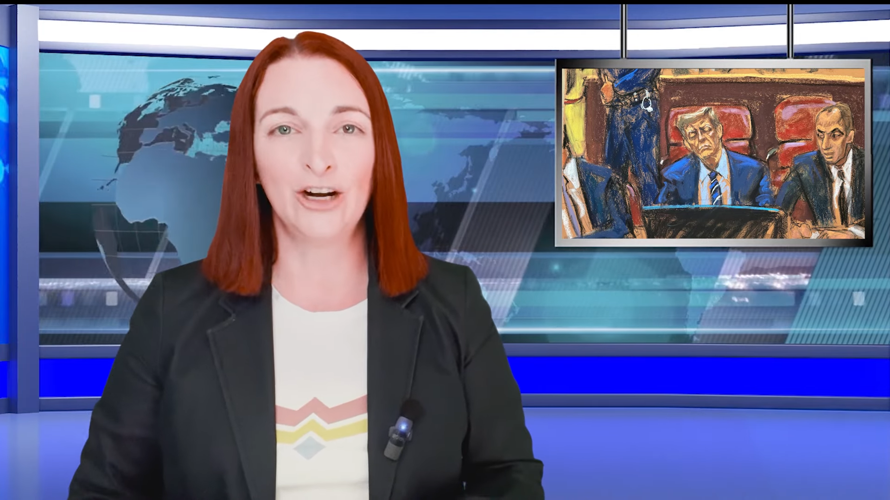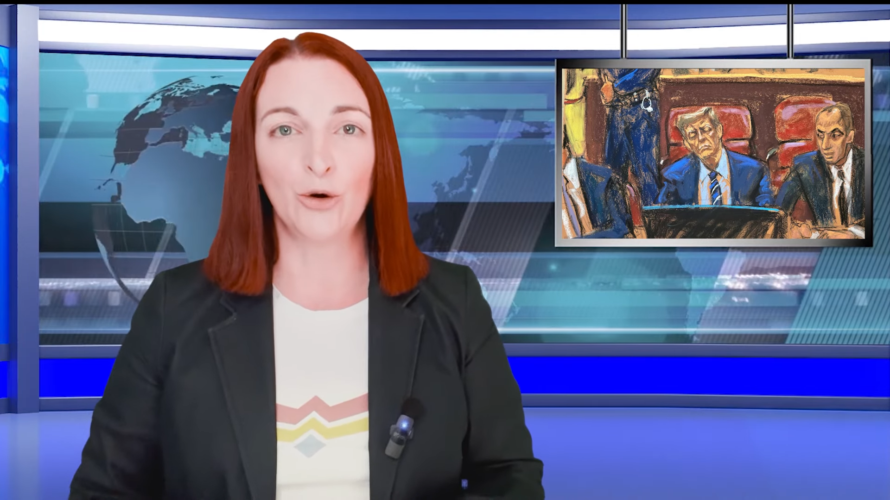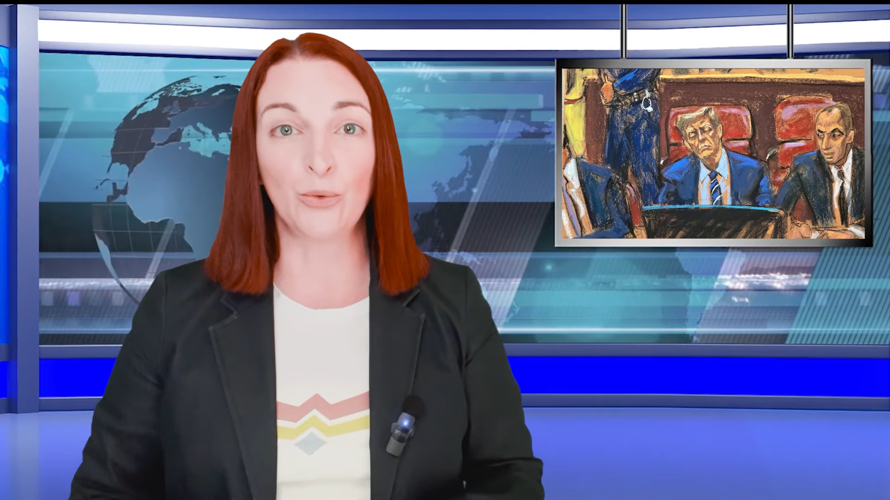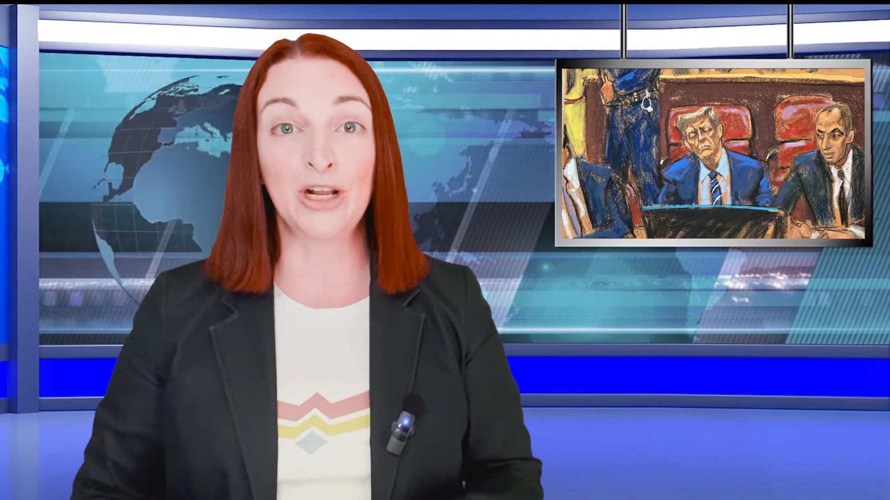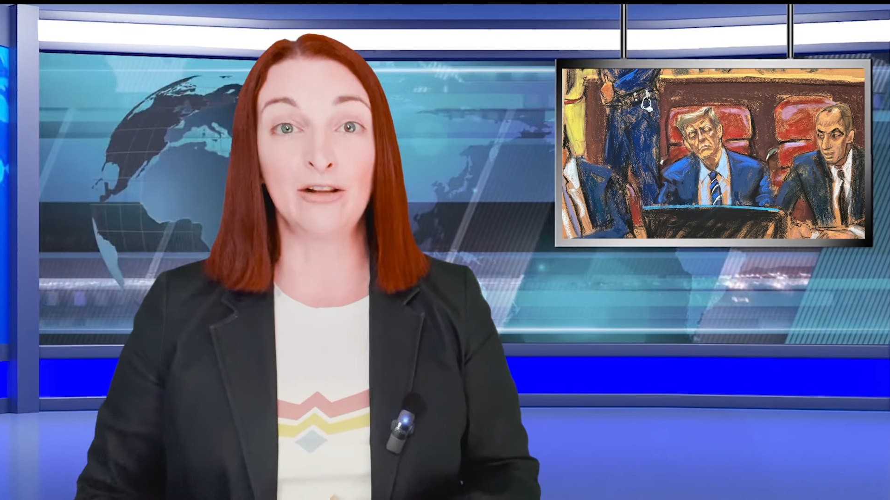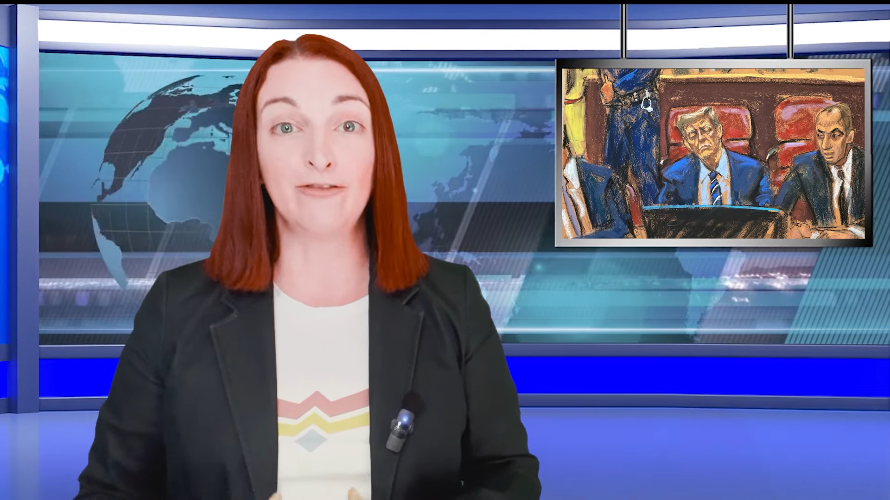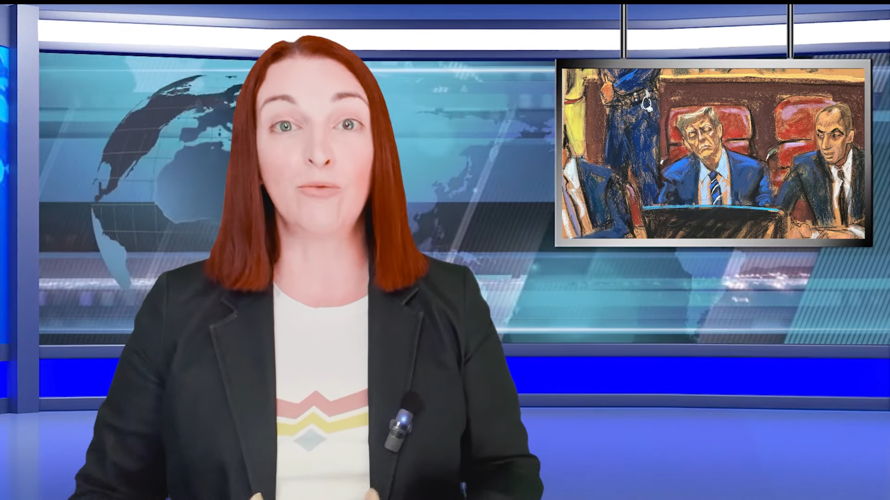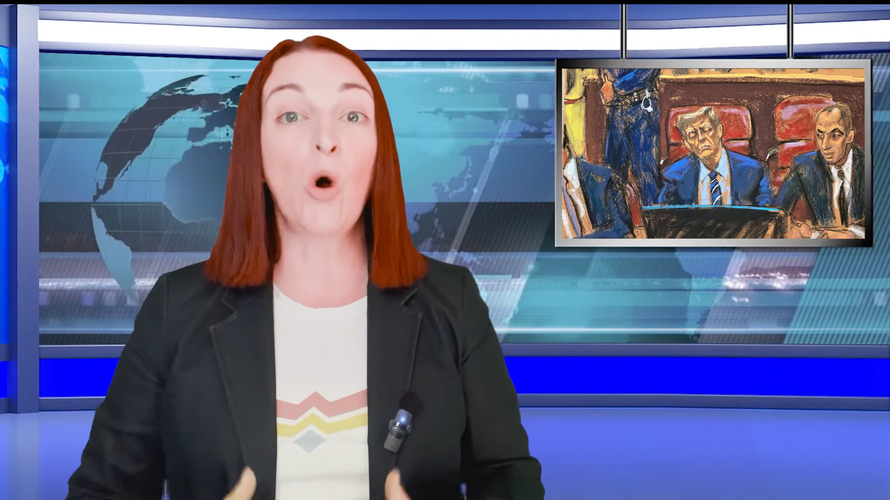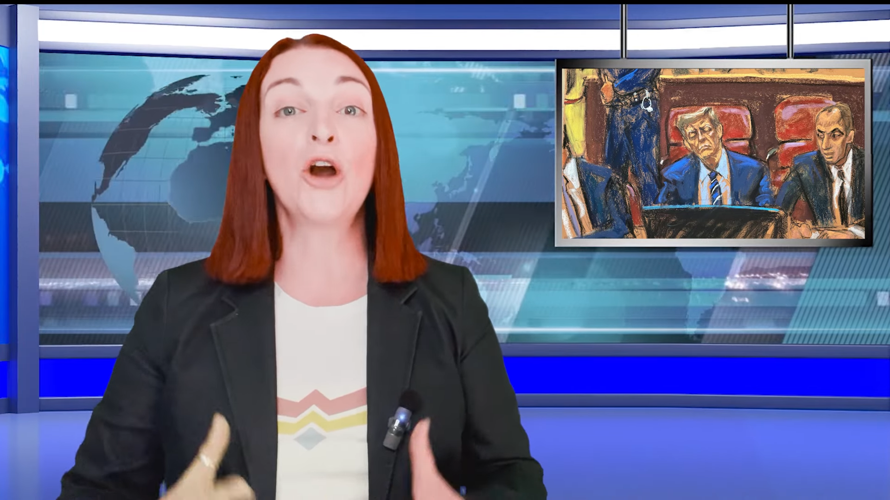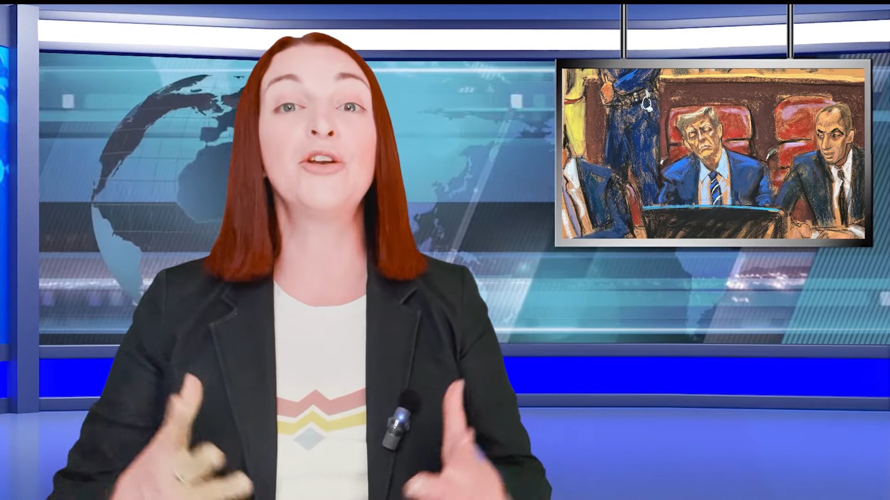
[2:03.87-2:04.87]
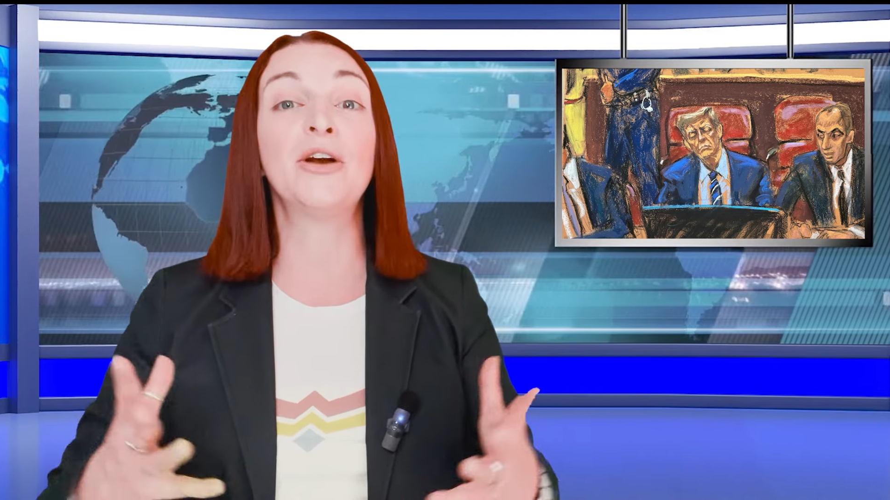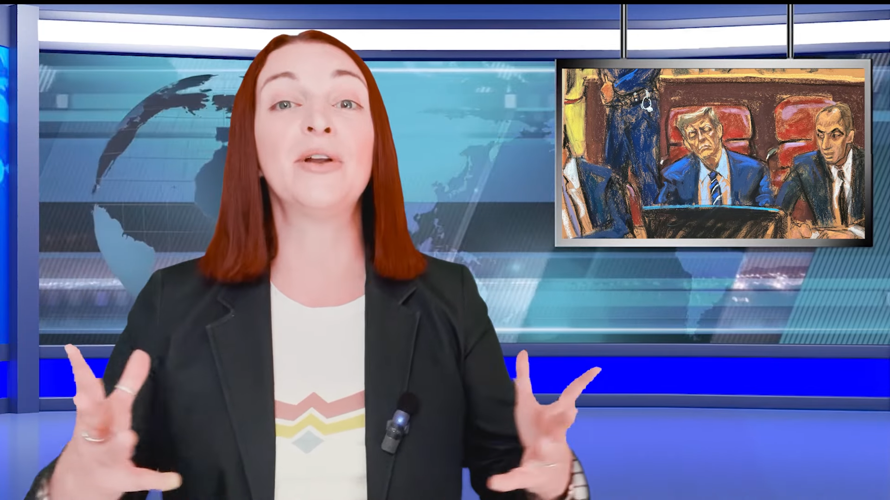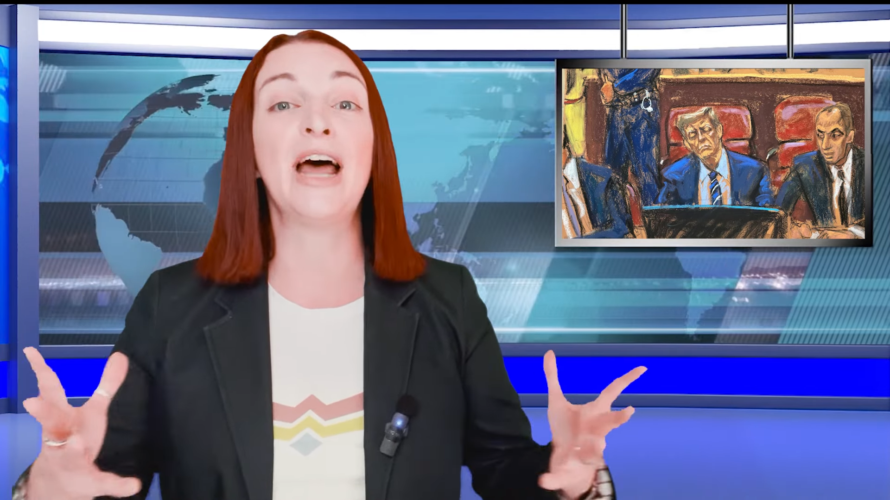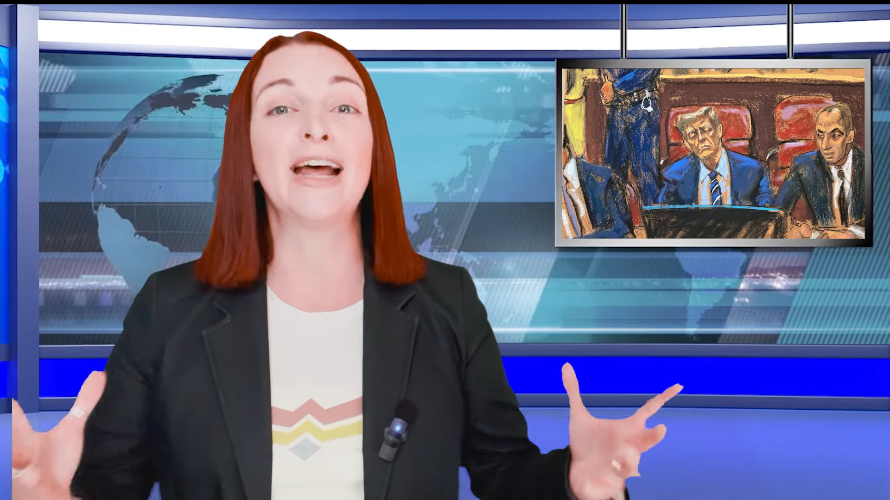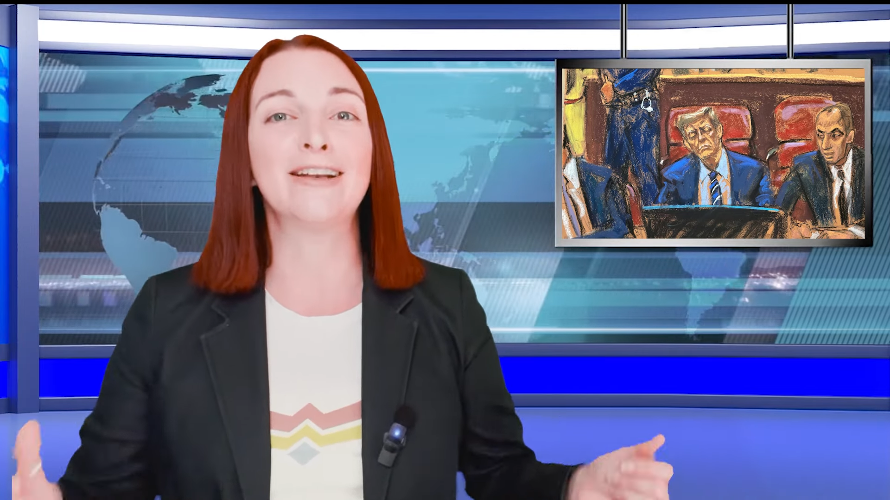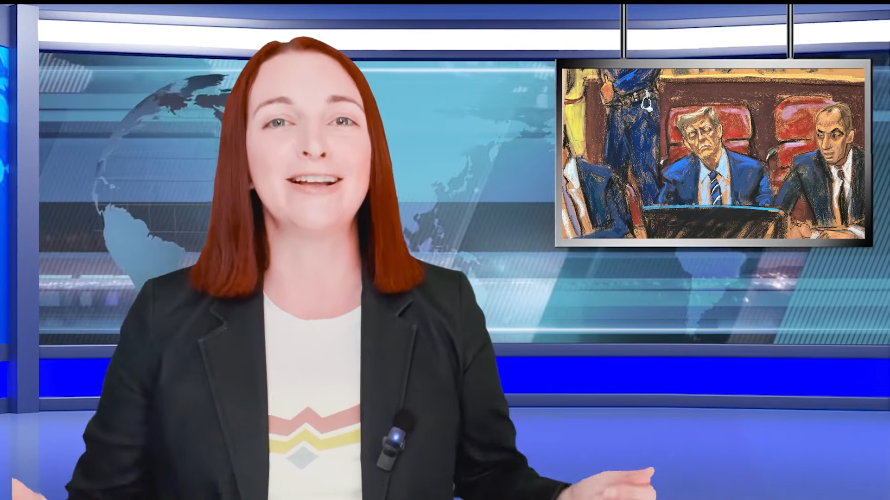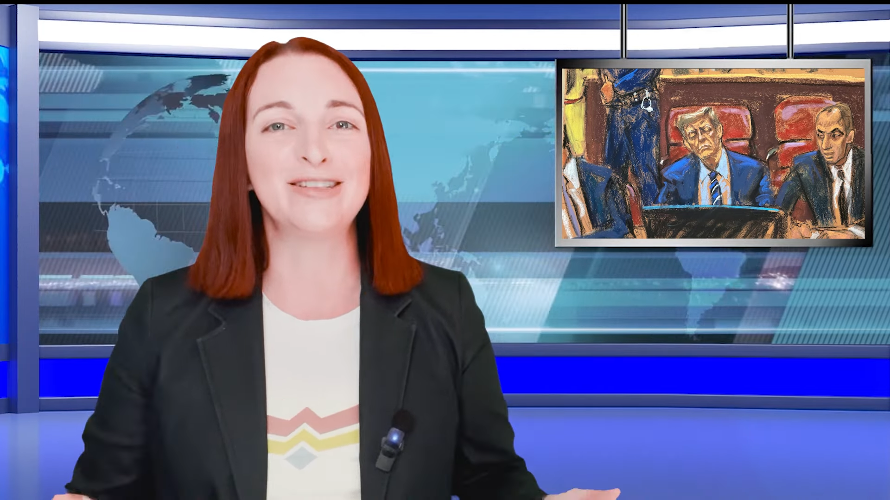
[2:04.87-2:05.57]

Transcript: Real voir dire and headlight